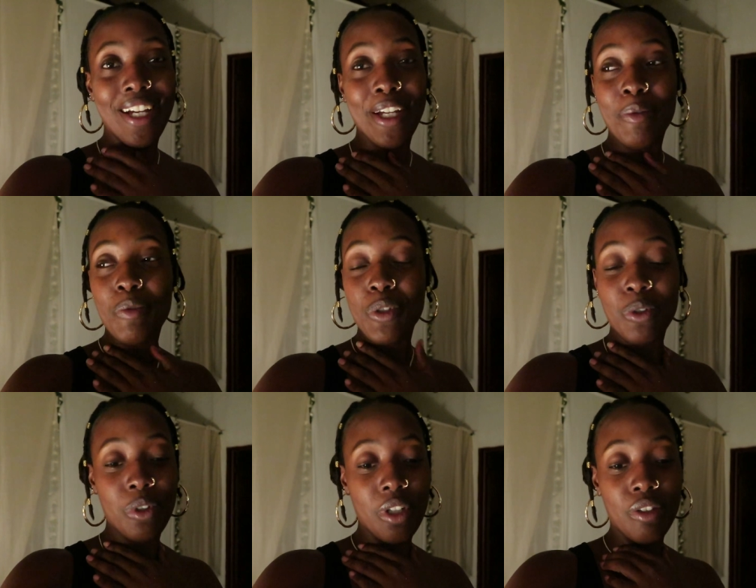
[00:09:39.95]
I am
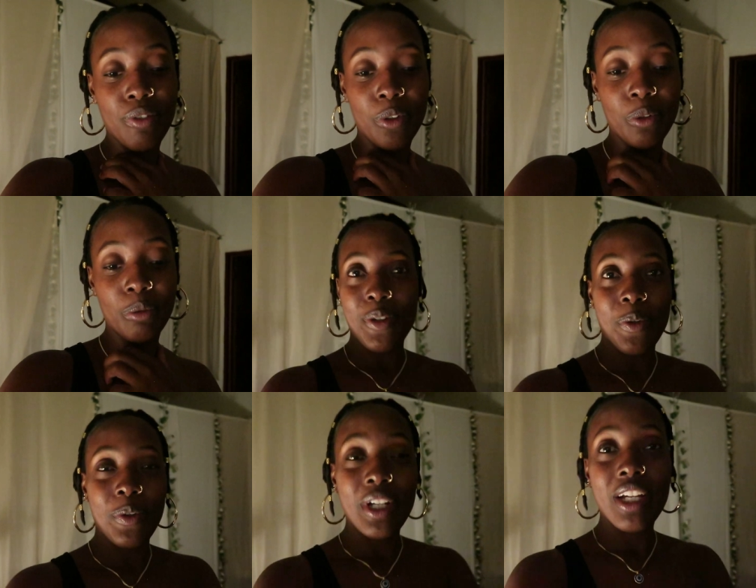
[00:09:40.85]
so grateful.
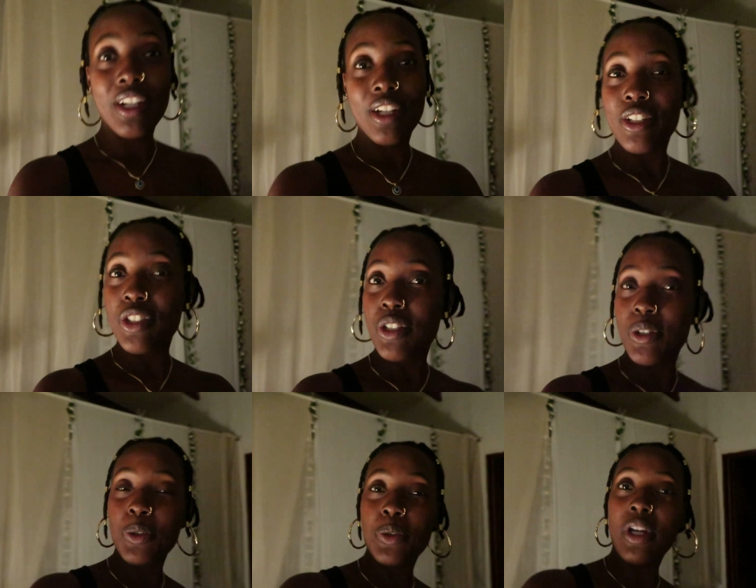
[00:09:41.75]
So
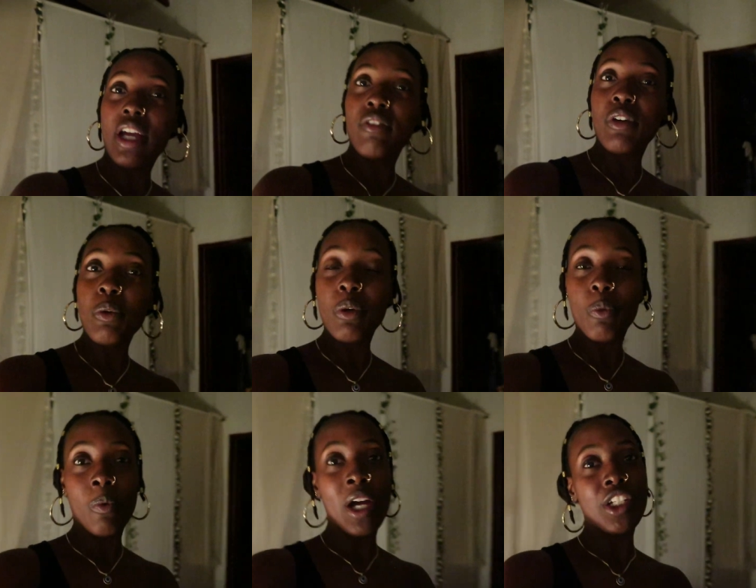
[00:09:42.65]
to
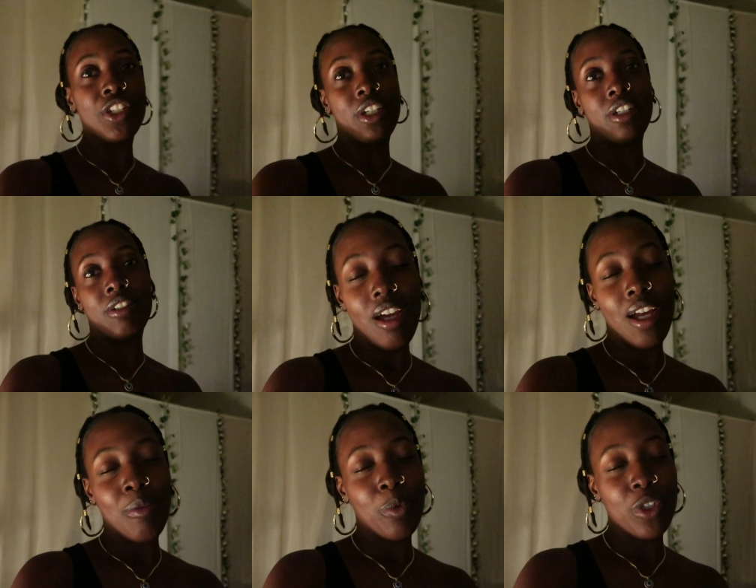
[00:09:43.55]
everyone watching,
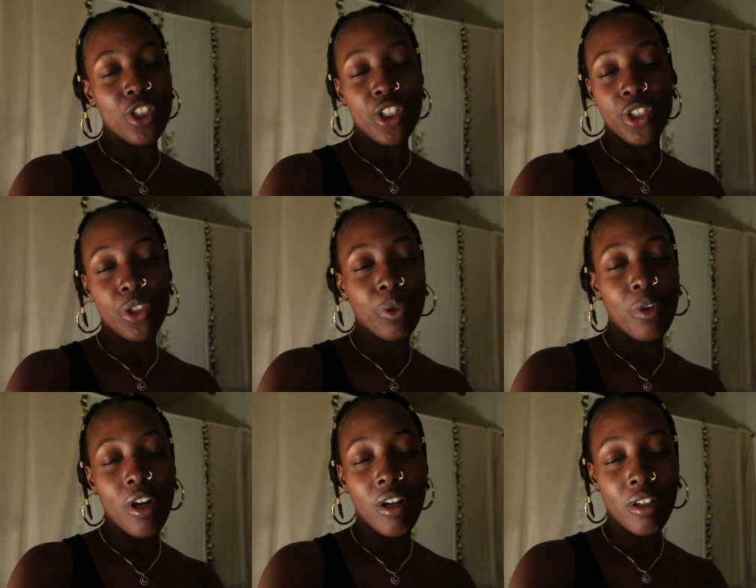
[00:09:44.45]
I'm wishing you
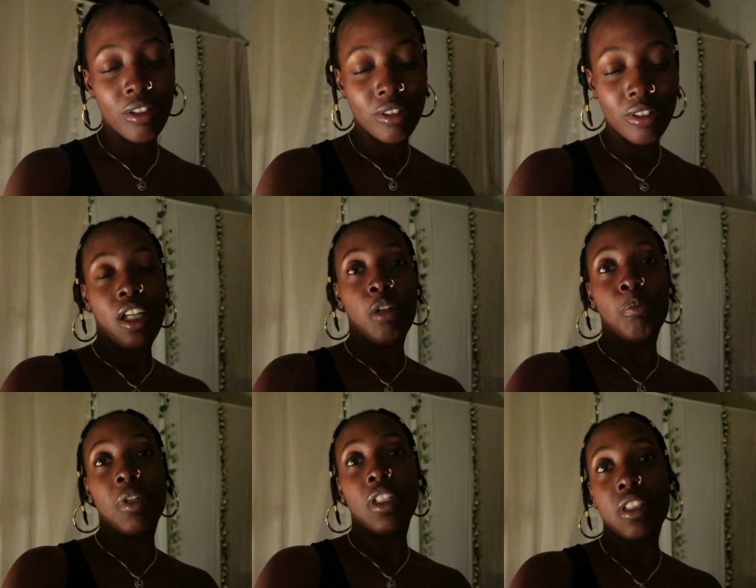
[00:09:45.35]
all an
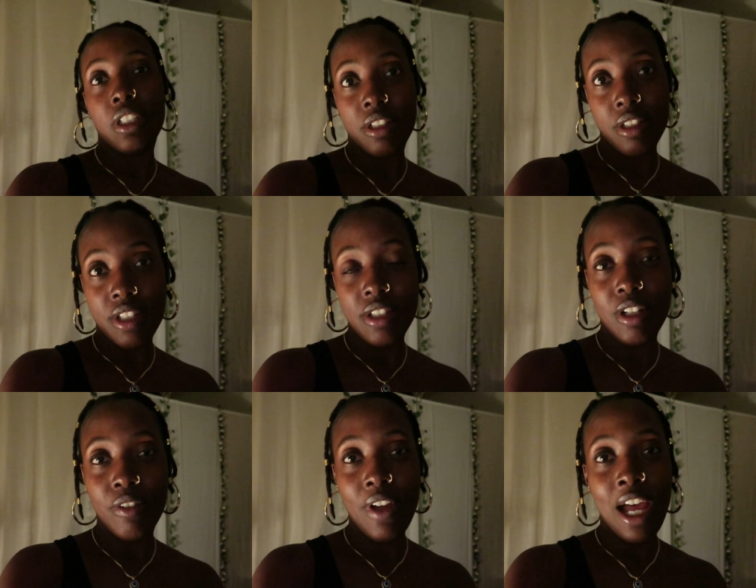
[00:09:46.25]
abundance
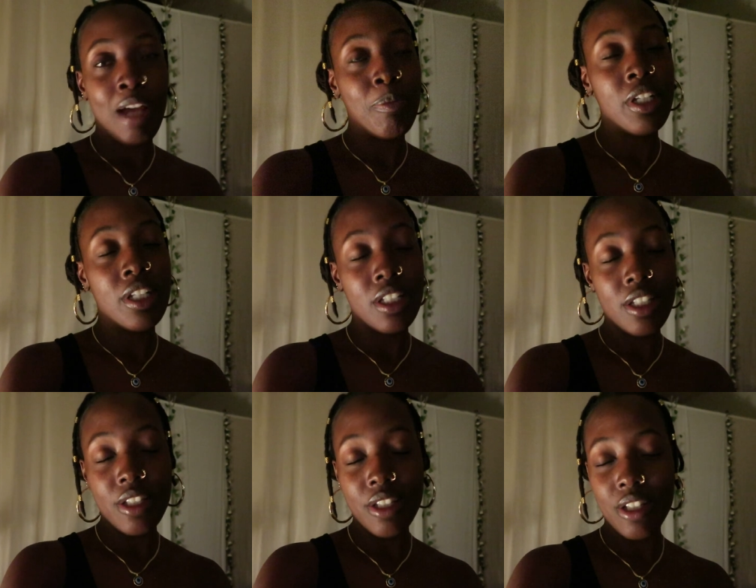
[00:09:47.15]
of
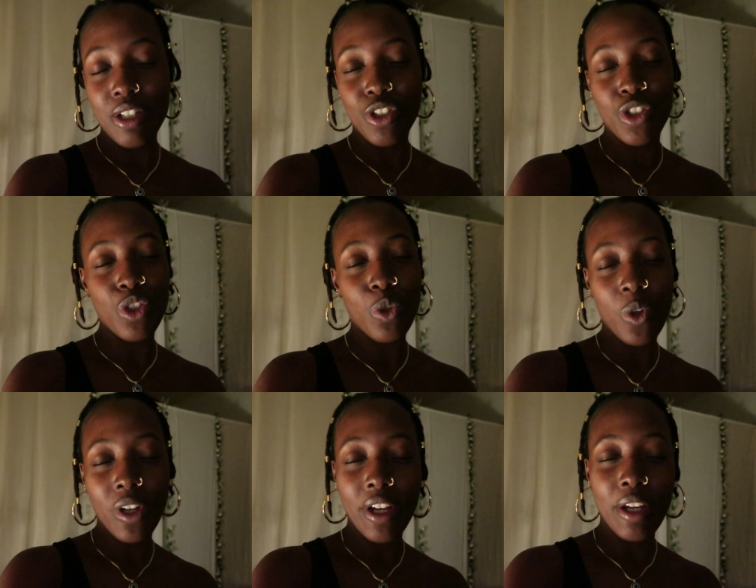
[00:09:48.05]
happiness,
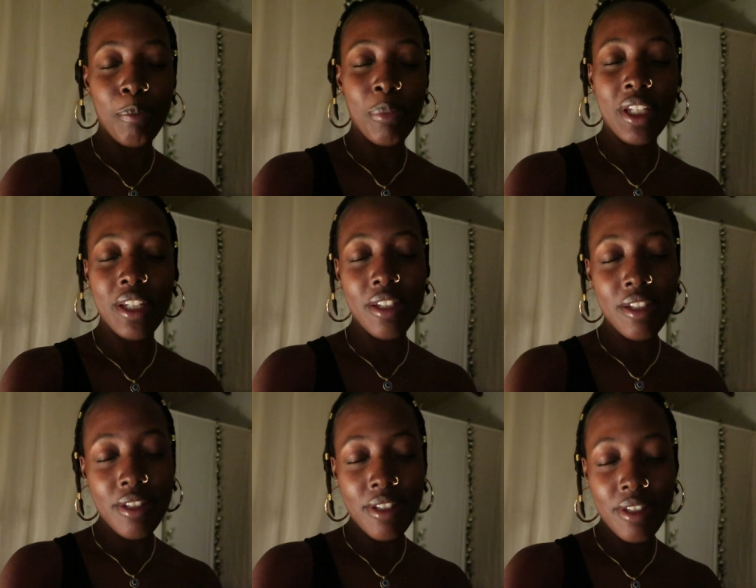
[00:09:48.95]
joy,
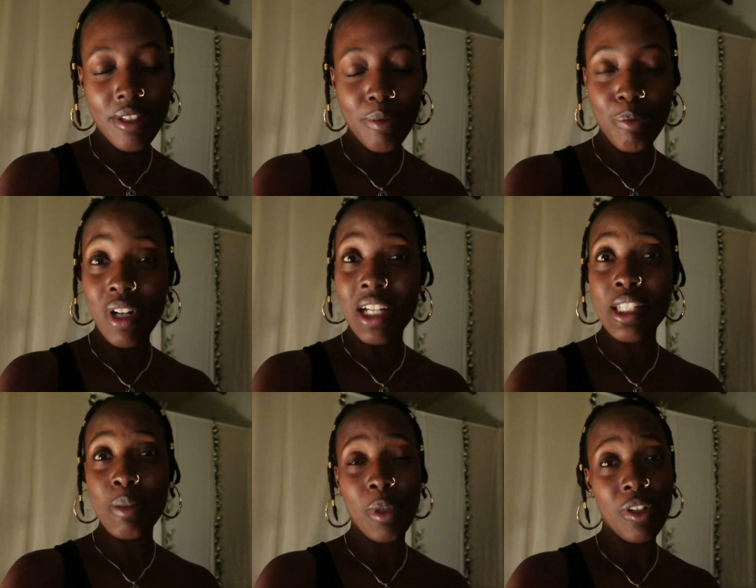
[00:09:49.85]
peace,
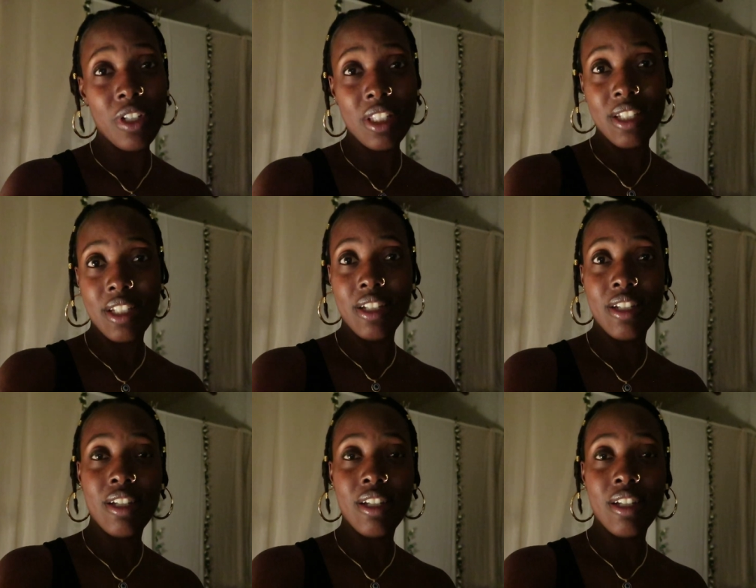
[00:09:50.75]
prosperity,